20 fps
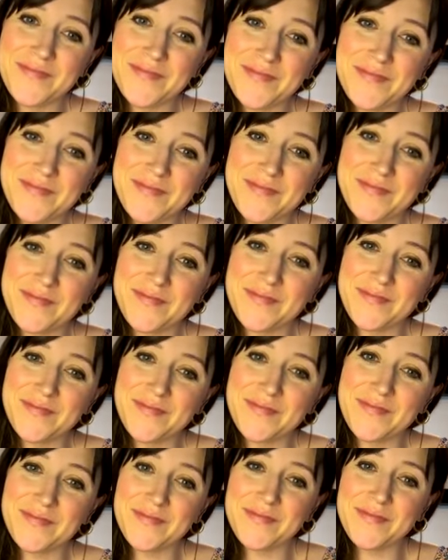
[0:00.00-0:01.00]

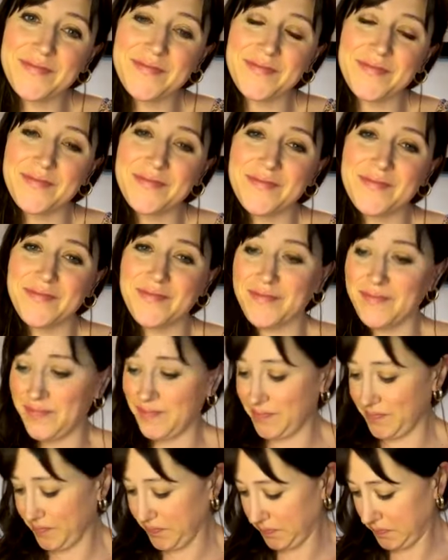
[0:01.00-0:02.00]

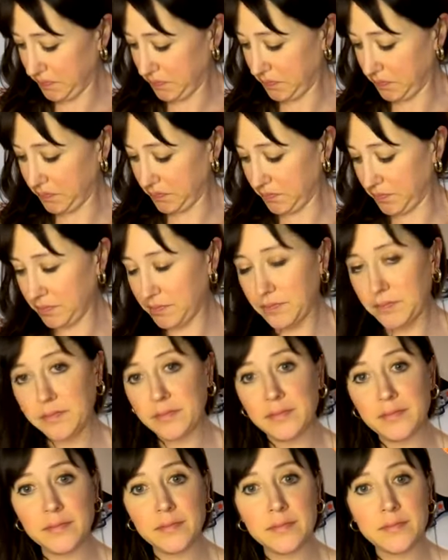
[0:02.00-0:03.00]

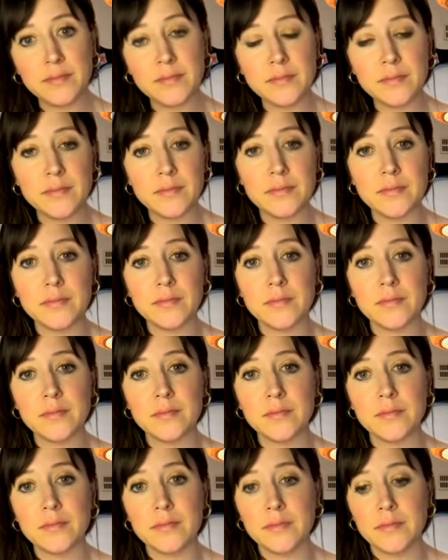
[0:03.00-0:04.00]

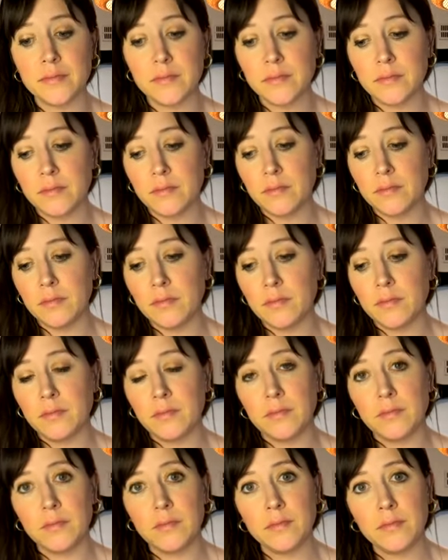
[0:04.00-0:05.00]

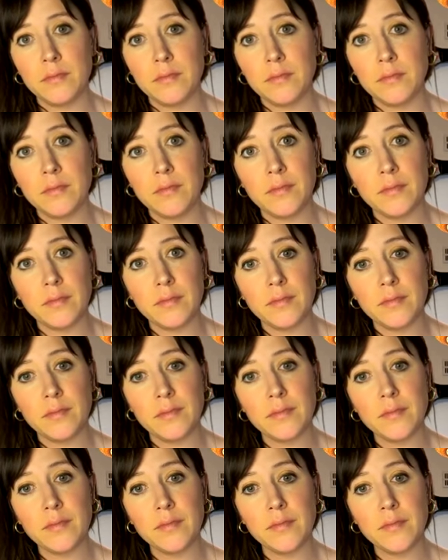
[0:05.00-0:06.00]

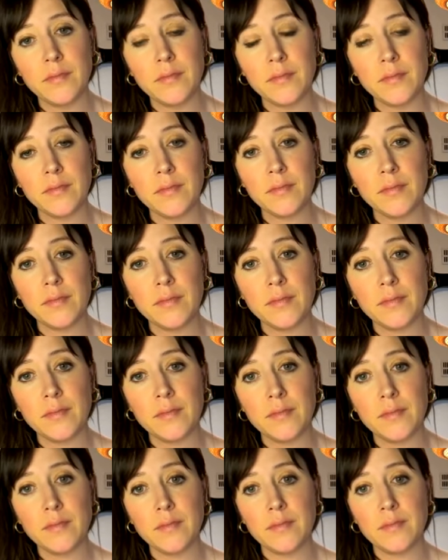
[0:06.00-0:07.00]

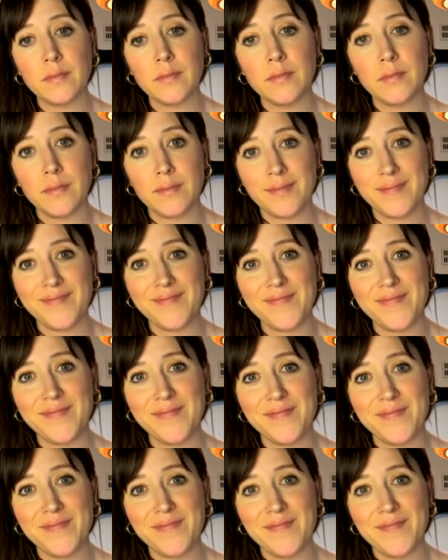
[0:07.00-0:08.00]
(not speaking)